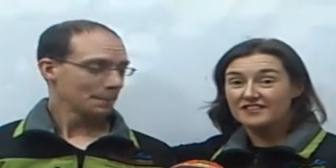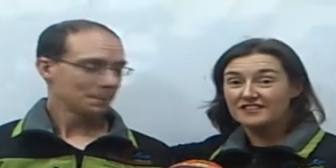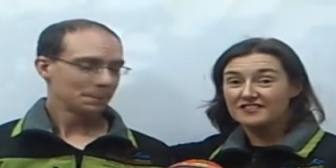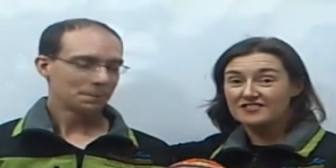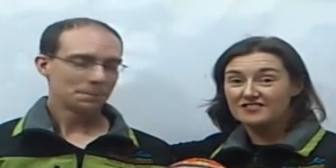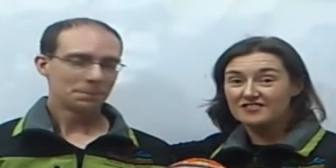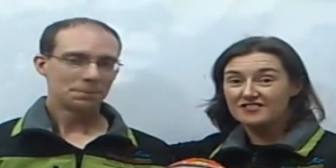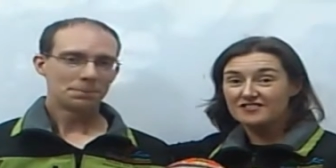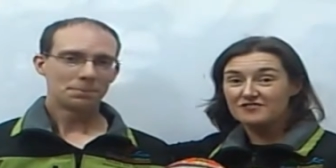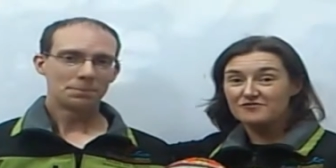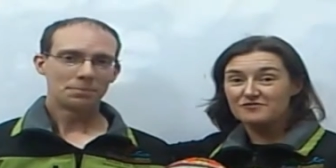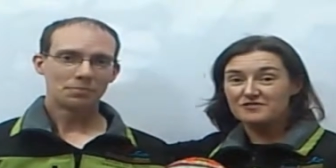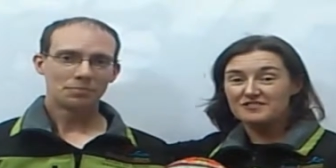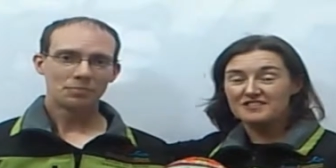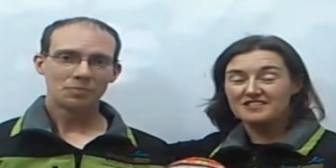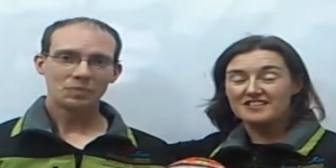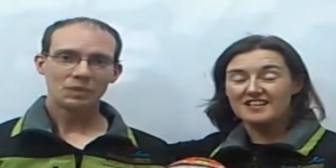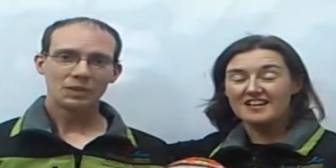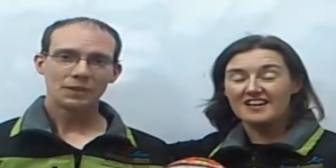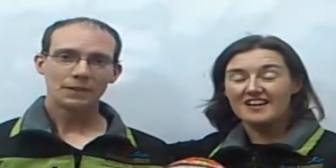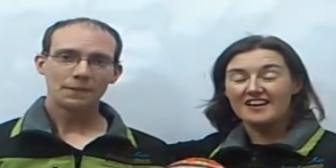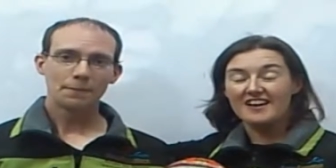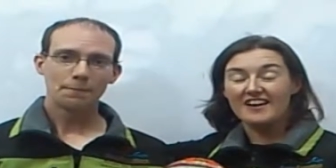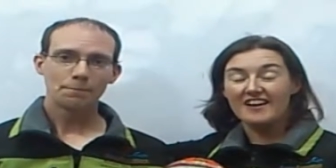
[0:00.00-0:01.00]
Speaker 1: Victor, was
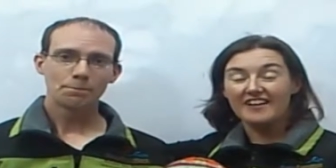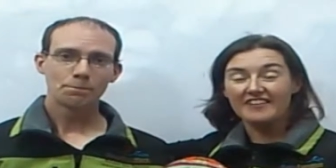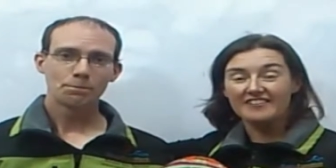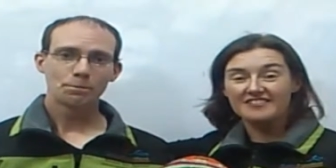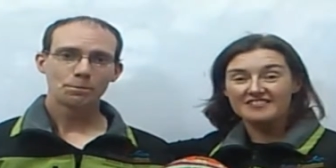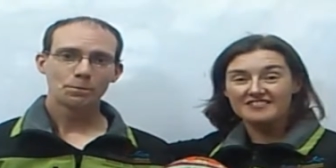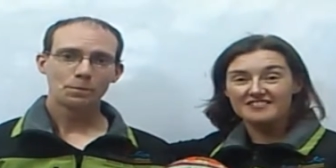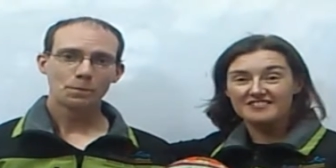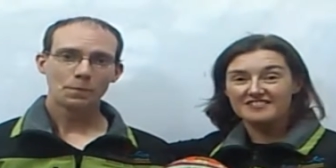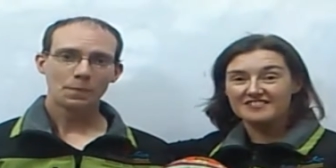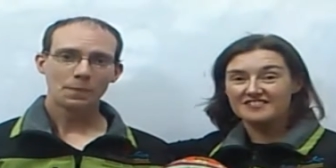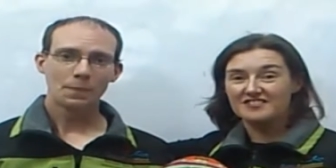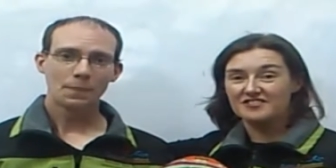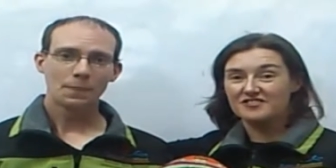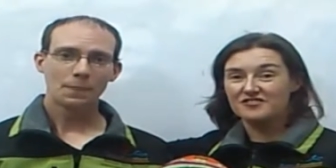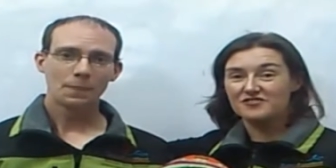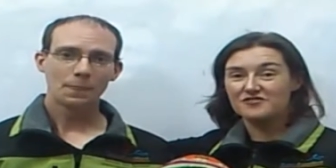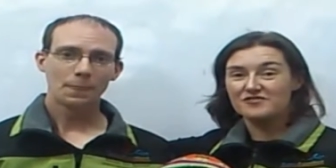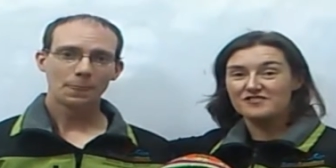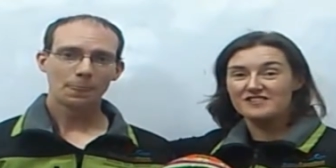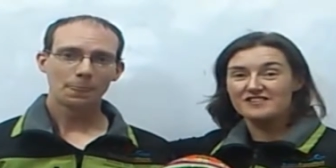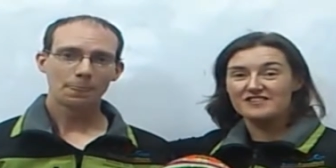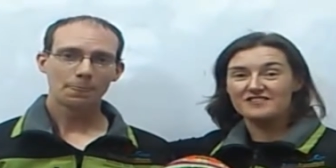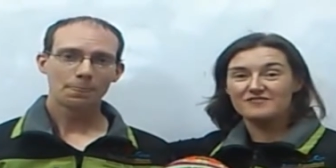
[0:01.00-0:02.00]
excellent too.
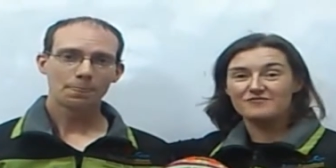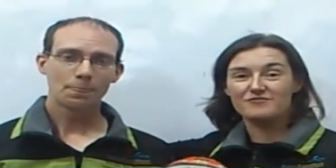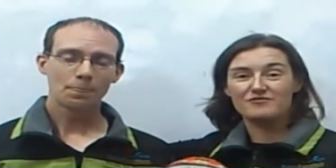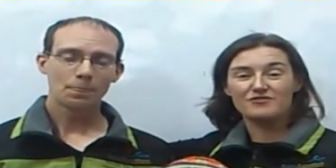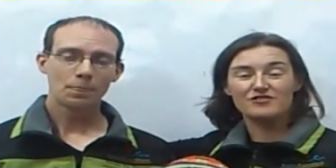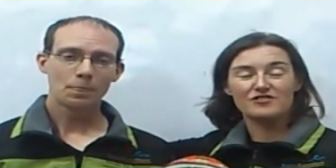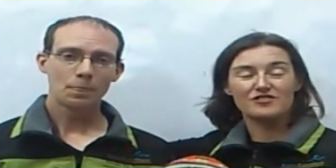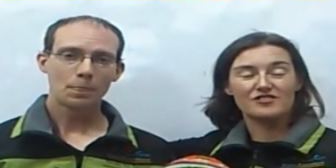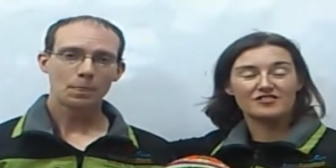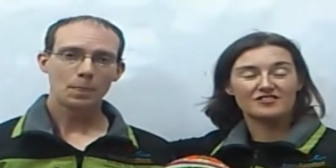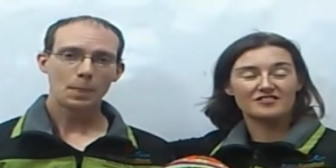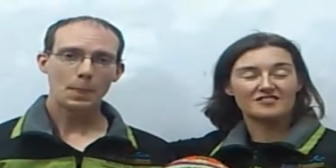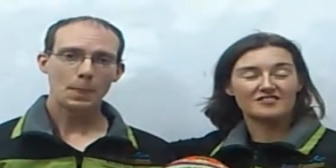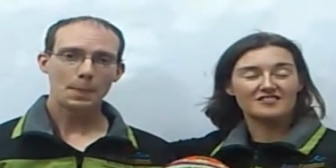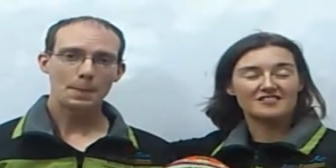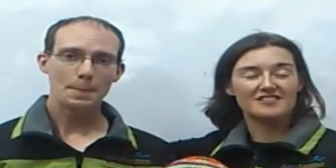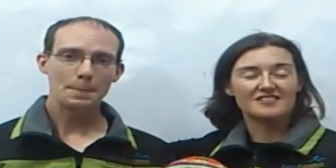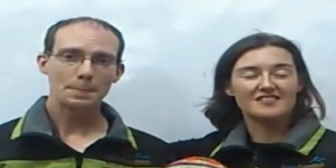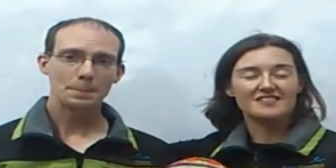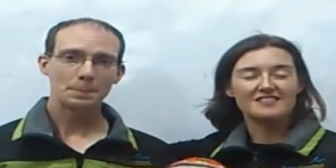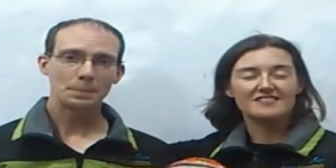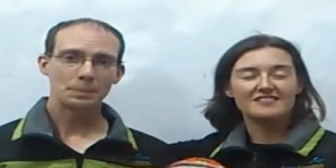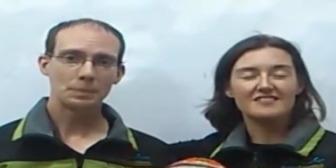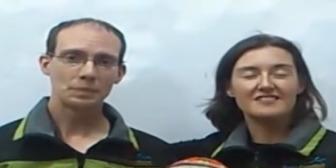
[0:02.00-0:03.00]
He cooked
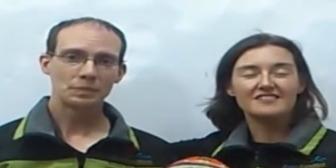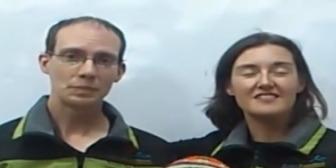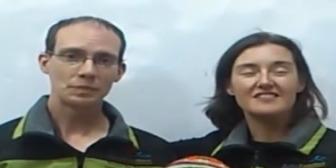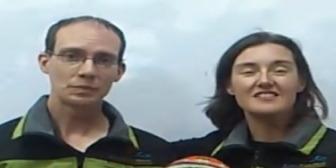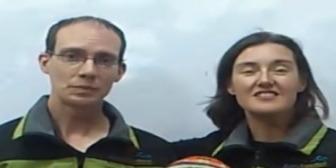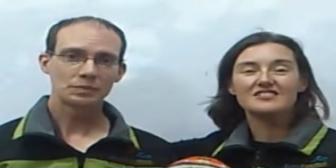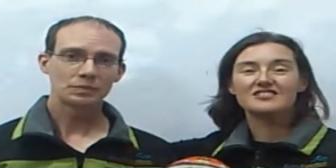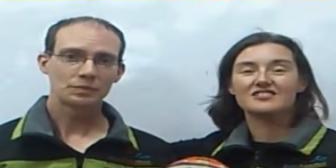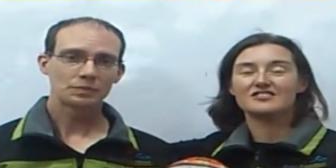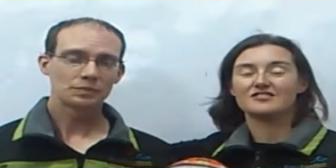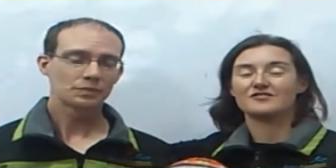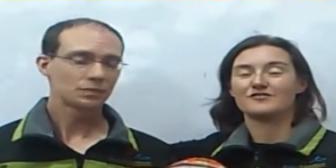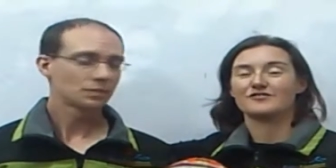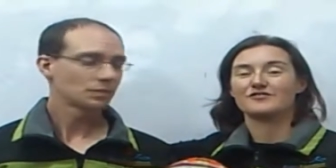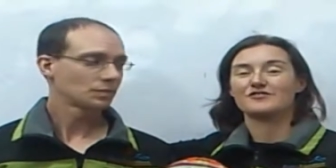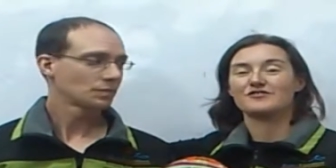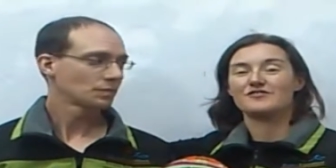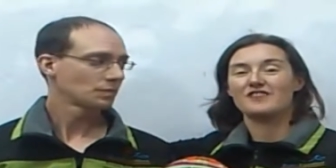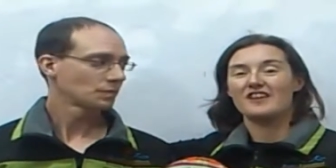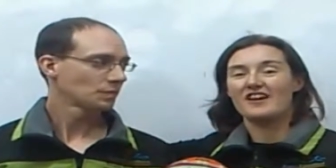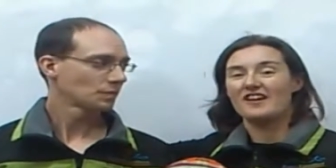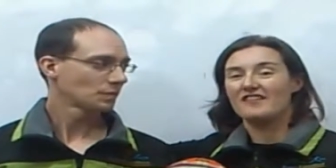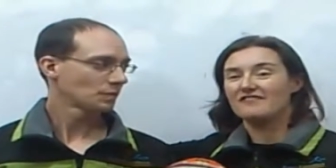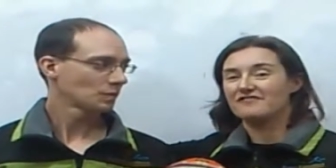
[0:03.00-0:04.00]
delicious
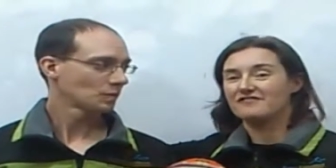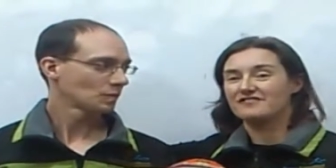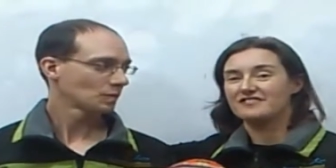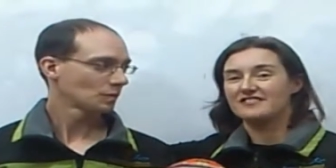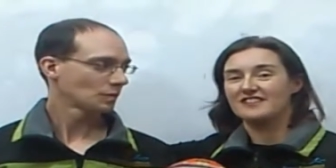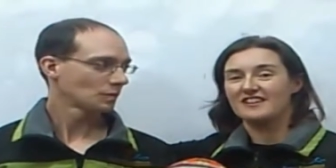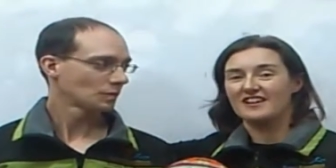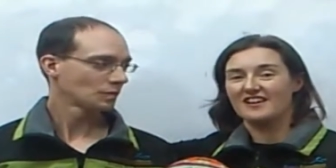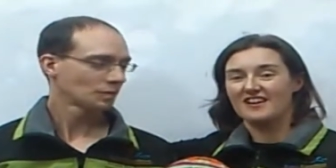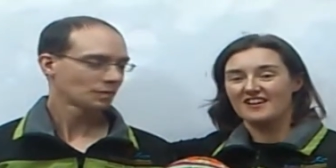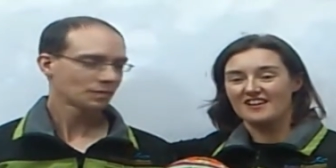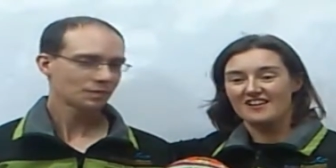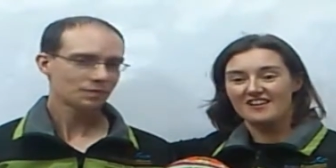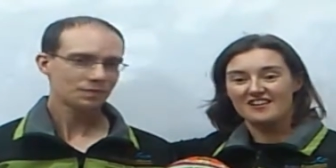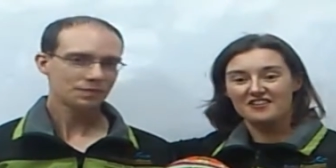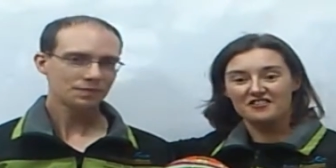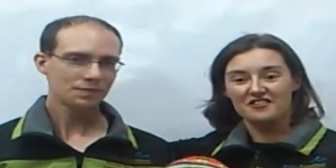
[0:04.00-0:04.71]
food every day,